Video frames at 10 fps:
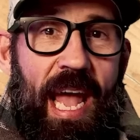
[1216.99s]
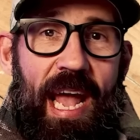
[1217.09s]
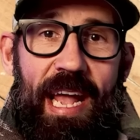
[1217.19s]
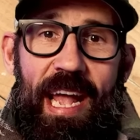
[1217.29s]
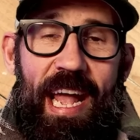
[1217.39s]

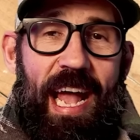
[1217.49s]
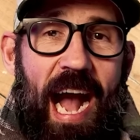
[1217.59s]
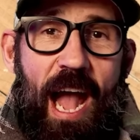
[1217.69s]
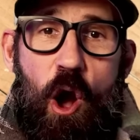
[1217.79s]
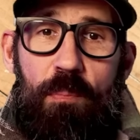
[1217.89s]
Hey,
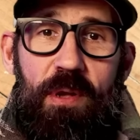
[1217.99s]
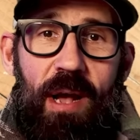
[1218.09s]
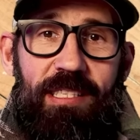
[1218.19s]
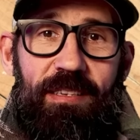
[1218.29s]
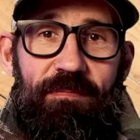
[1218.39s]
I hope you
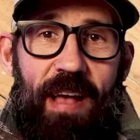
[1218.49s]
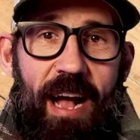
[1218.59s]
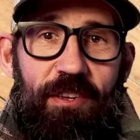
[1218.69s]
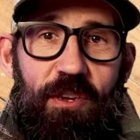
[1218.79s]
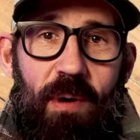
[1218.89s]
got some
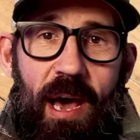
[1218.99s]
value